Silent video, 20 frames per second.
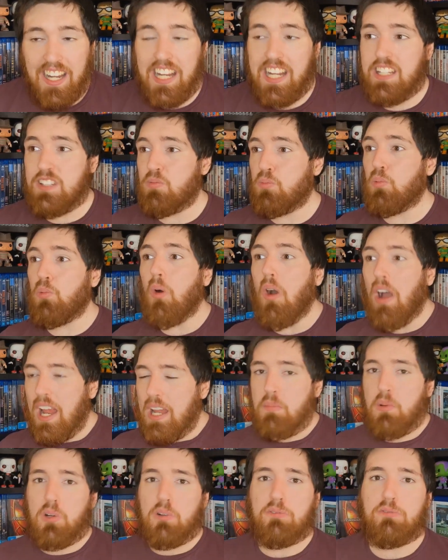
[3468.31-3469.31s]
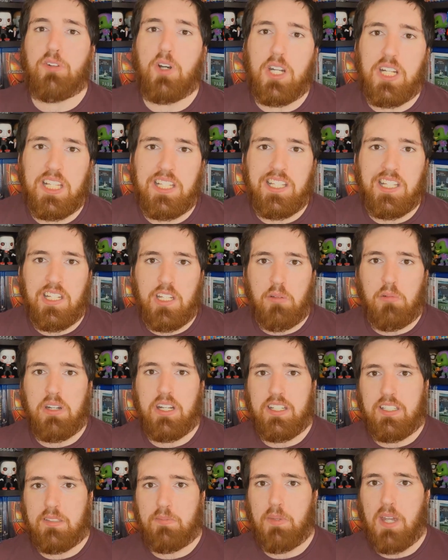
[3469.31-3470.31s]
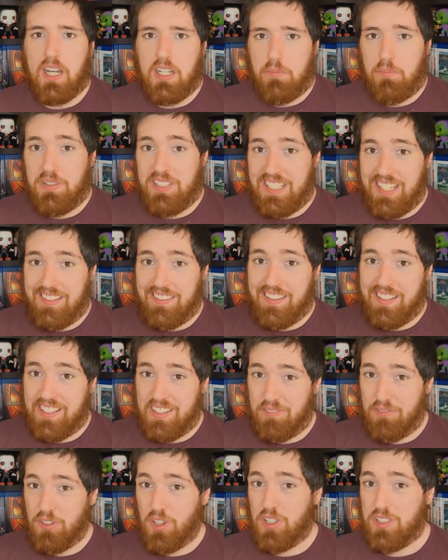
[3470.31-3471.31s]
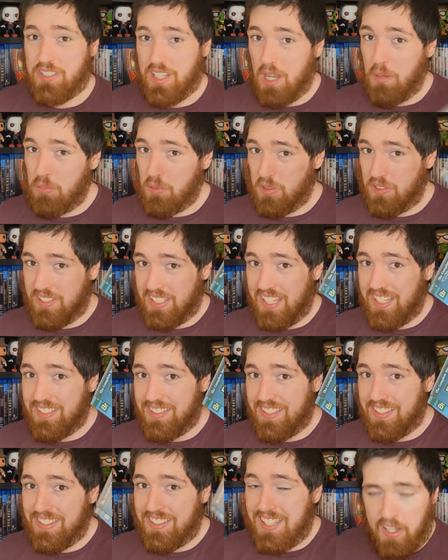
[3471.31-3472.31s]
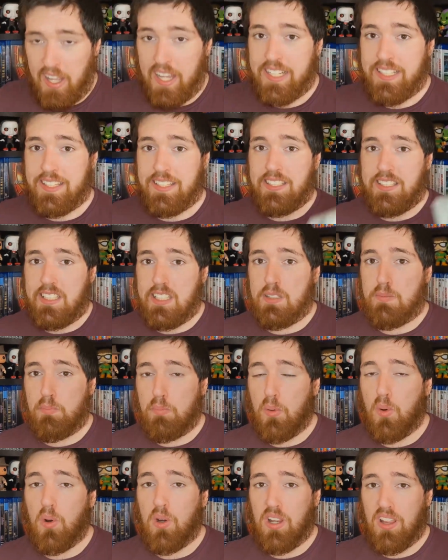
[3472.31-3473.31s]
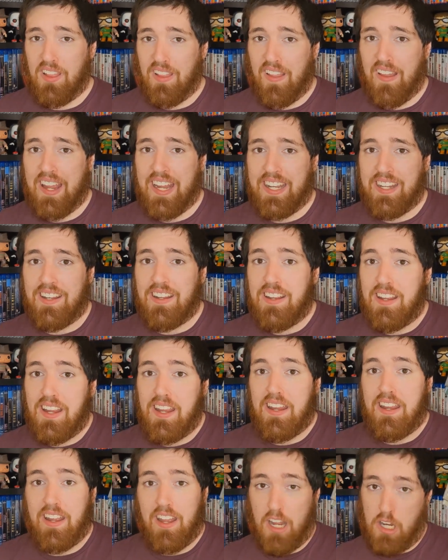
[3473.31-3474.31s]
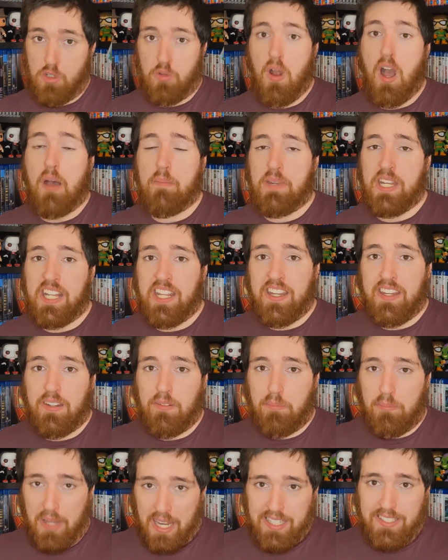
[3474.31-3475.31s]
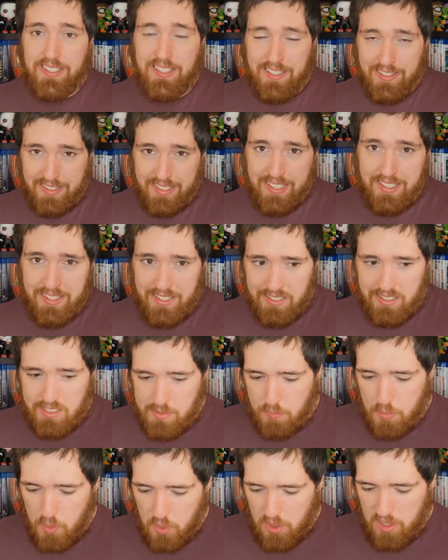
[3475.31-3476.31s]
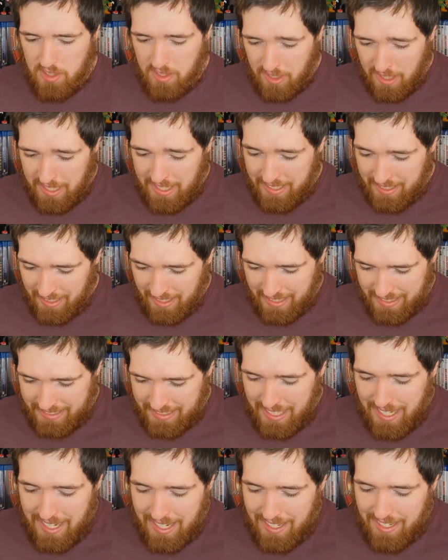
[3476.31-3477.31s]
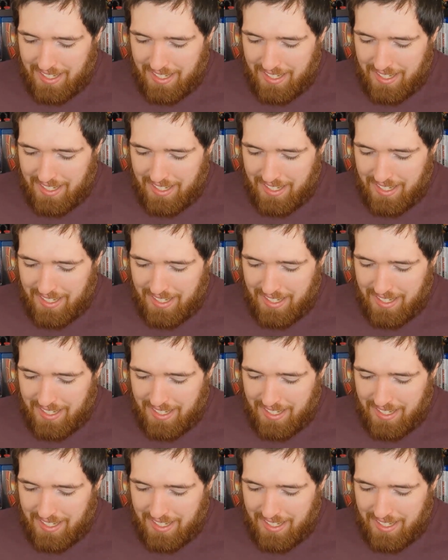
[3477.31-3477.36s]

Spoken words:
It's way more funny than you would expect, particularly the first couple of seasons. Like, this is borderline a dramedy, basically. This is borderline, like,